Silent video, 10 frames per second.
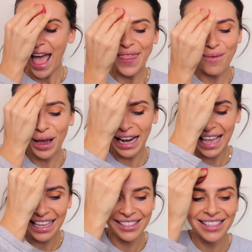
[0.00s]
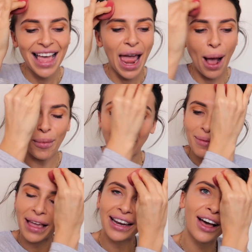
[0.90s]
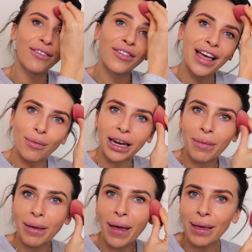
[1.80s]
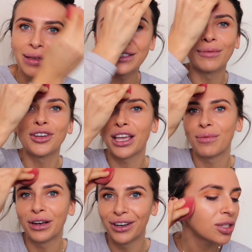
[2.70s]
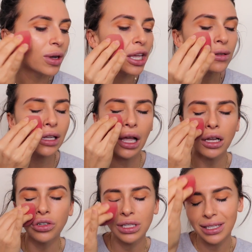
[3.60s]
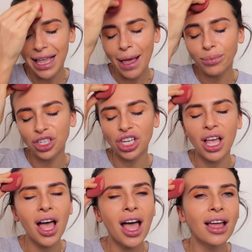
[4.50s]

And then we're going to kiss. And we're going to make love. And we're going to make babies. And no, I'm joking, we're not. Because we're using contraception.